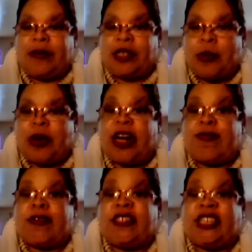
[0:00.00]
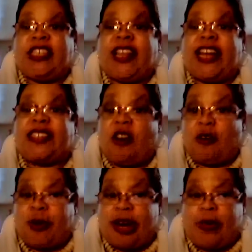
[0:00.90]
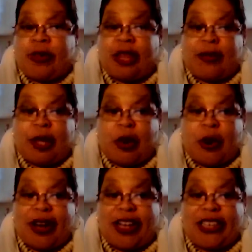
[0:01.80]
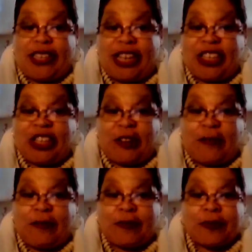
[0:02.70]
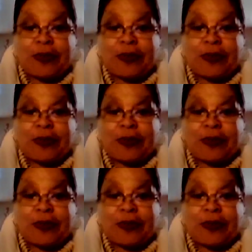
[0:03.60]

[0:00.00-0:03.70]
someone in a position that is already within the organization.